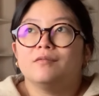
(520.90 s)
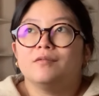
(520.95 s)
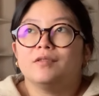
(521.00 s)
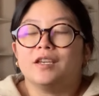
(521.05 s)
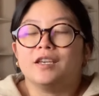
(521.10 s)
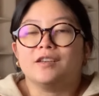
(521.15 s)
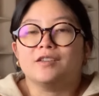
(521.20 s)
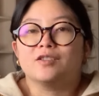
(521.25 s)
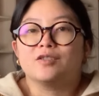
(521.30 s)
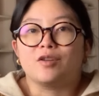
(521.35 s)

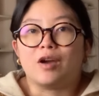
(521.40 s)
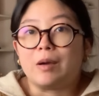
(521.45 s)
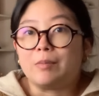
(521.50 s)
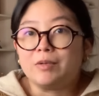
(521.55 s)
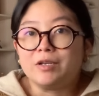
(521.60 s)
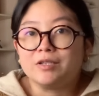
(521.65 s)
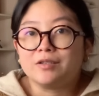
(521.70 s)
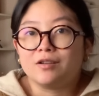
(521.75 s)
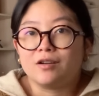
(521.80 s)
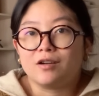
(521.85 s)
like
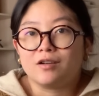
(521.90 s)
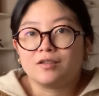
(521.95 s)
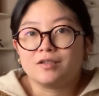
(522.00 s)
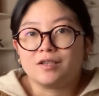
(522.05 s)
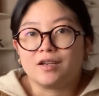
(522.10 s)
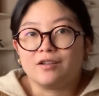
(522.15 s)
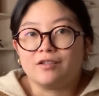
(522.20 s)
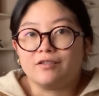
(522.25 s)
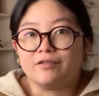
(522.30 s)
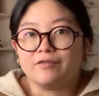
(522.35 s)
scrappy socks
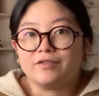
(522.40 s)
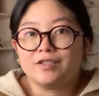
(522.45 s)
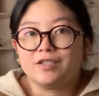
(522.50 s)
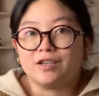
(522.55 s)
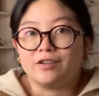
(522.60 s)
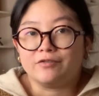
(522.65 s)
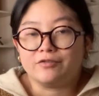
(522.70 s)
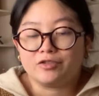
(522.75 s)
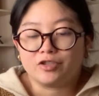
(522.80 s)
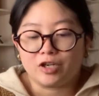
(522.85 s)
out of
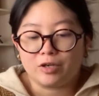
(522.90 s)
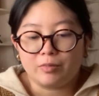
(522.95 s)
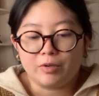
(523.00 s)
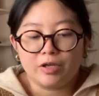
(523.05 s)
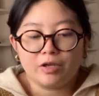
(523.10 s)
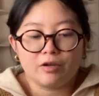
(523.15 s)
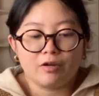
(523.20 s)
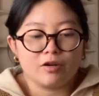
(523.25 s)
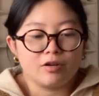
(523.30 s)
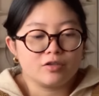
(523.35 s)

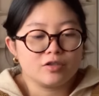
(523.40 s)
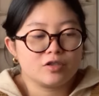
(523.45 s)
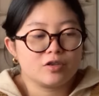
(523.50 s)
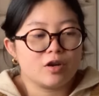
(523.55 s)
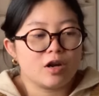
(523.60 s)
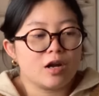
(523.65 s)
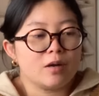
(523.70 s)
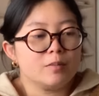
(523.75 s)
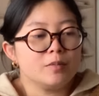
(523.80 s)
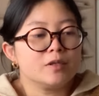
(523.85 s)
self-striping yarn
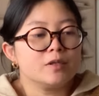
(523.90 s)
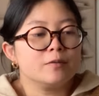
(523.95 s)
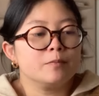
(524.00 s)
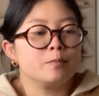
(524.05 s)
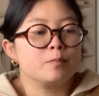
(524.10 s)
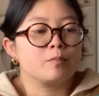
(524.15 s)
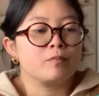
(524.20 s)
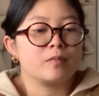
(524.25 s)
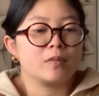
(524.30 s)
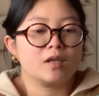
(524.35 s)
scraps.
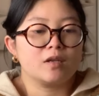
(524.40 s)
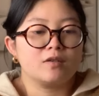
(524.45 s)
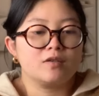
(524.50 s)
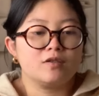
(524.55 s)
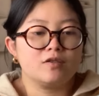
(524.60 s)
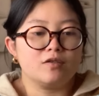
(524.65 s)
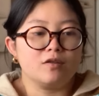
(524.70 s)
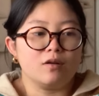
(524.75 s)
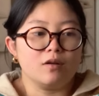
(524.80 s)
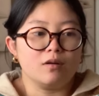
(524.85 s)

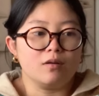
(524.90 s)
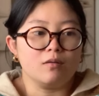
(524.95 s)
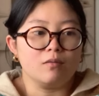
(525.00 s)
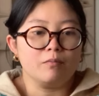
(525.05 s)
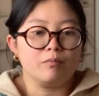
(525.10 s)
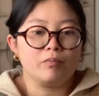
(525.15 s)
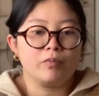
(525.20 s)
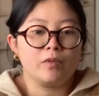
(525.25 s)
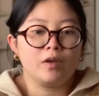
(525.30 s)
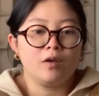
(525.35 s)

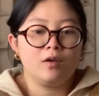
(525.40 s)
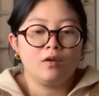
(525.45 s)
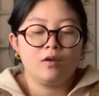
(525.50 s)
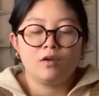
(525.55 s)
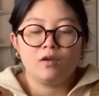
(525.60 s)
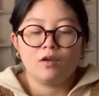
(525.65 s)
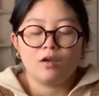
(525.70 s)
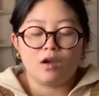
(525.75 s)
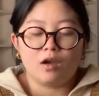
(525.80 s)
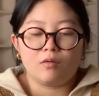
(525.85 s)
So
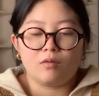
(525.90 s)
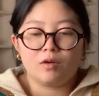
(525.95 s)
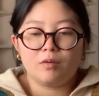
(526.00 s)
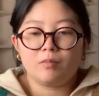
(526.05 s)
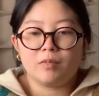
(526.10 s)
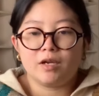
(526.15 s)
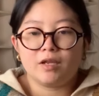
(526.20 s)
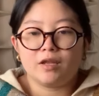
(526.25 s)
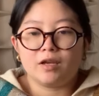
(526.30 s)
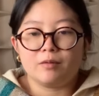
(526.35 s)
I
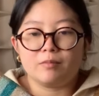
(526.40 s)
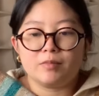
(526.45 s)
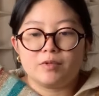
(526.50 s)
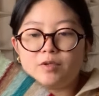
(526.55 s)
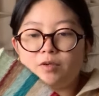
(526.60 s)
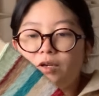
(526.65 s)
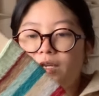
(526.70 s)
wouldn't mind that. So